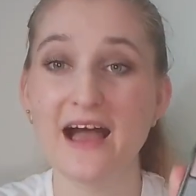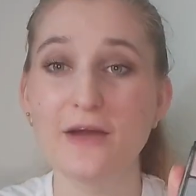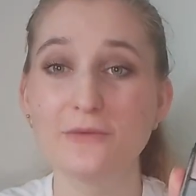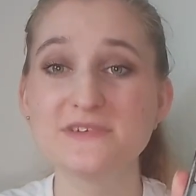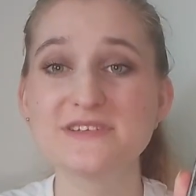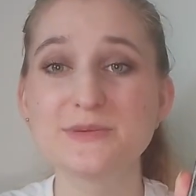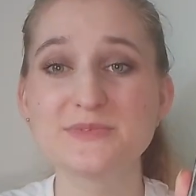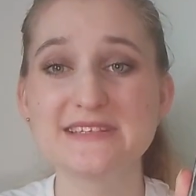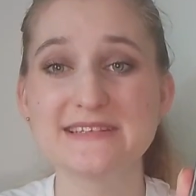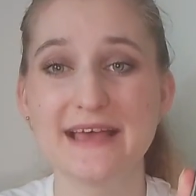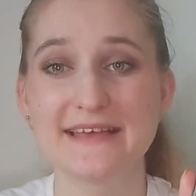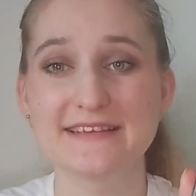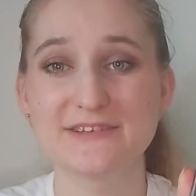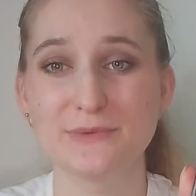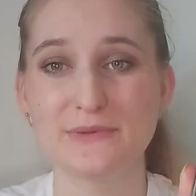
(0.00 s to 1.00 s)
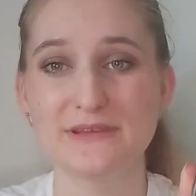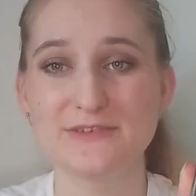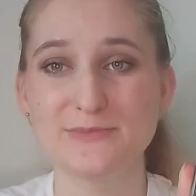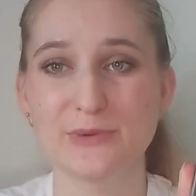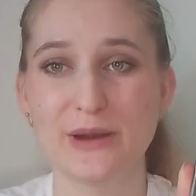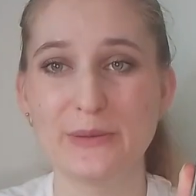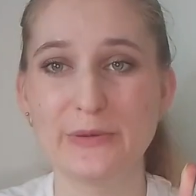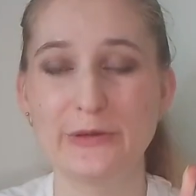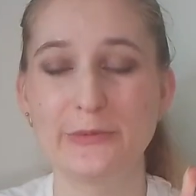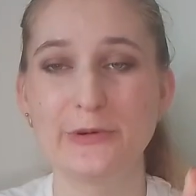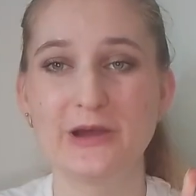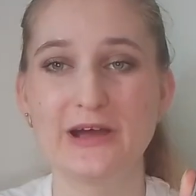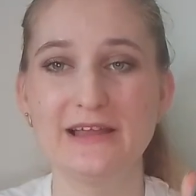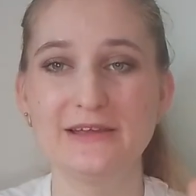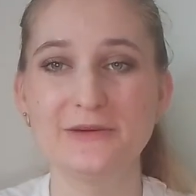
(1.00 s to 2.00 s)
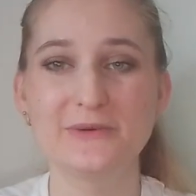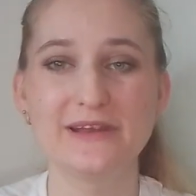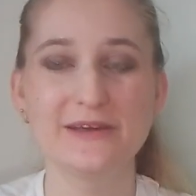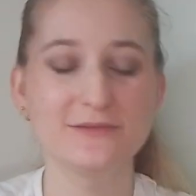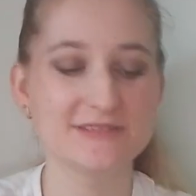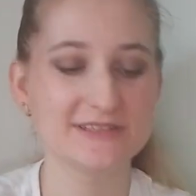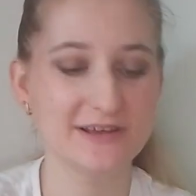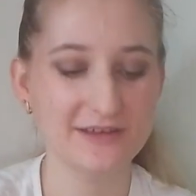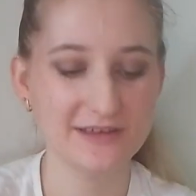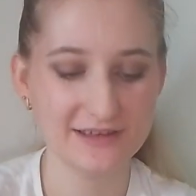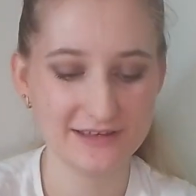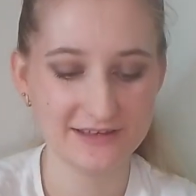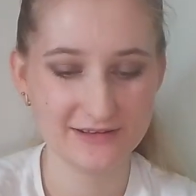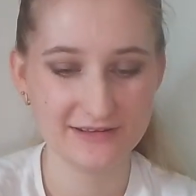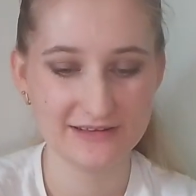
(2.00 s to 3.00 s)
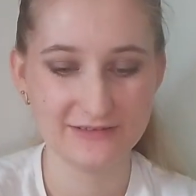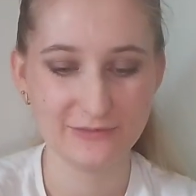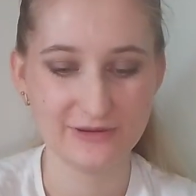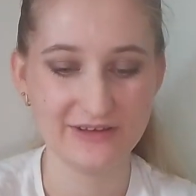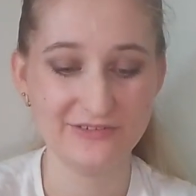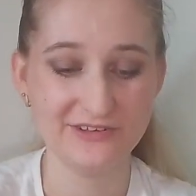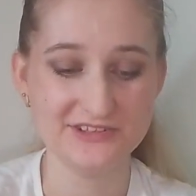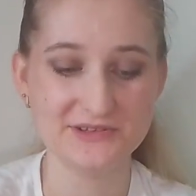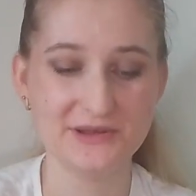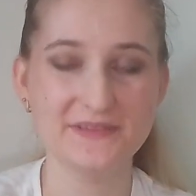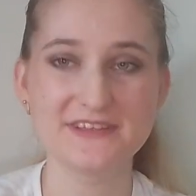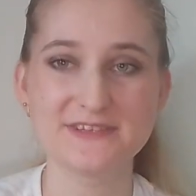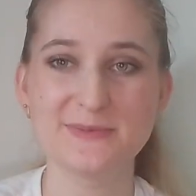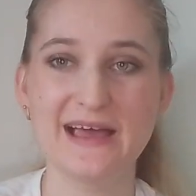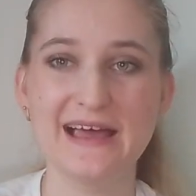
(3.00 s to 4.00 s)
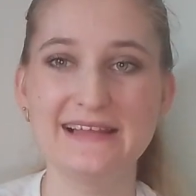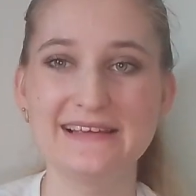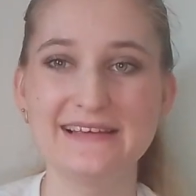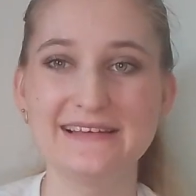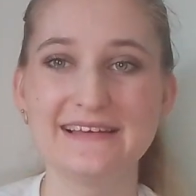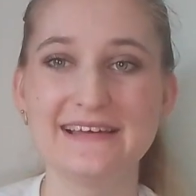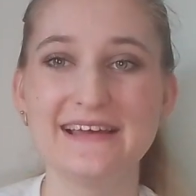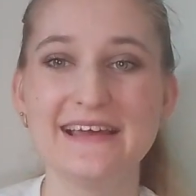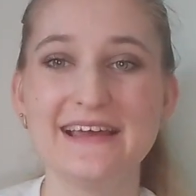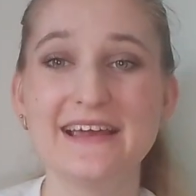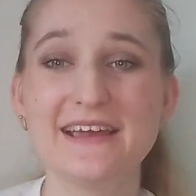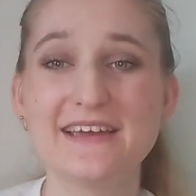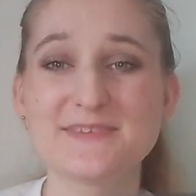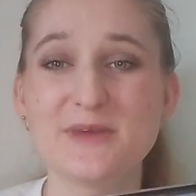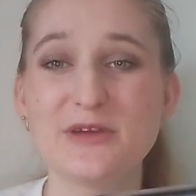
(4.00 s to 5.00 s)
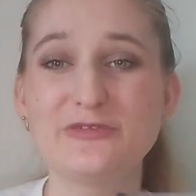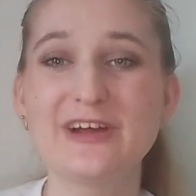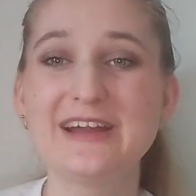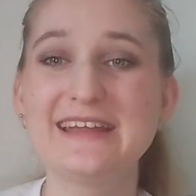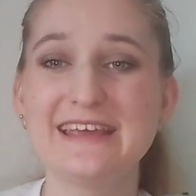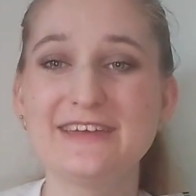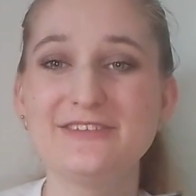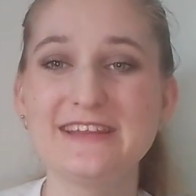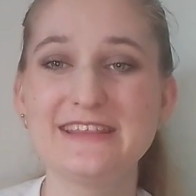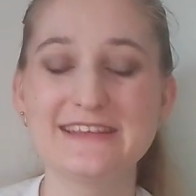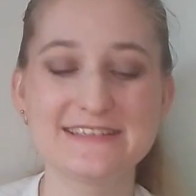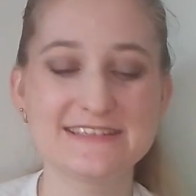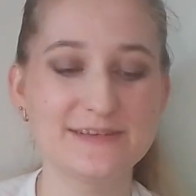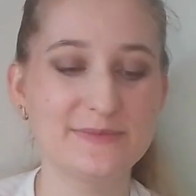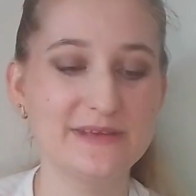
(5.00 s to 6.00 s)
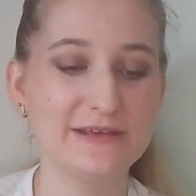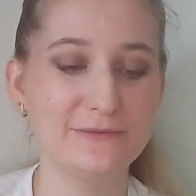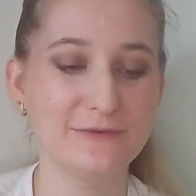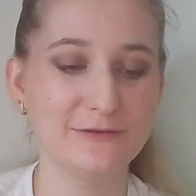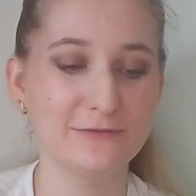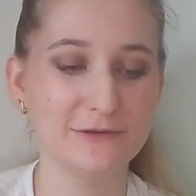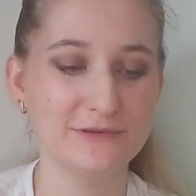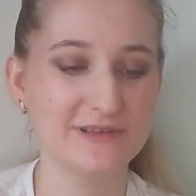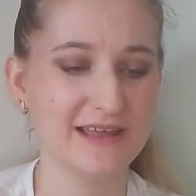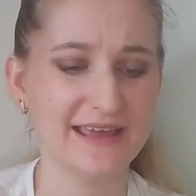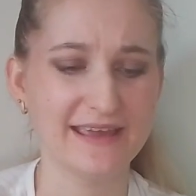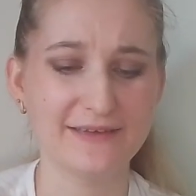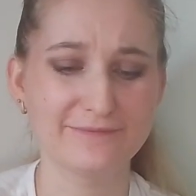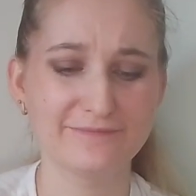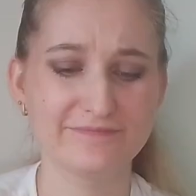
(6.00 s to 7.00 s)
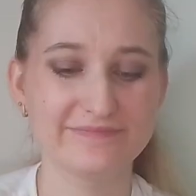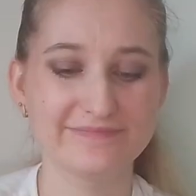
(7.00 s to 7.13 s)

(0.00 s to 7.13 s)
I was obsessed with this bright purple colour when I was younger, when I first got this palette, because my friend gifted this to me when we were like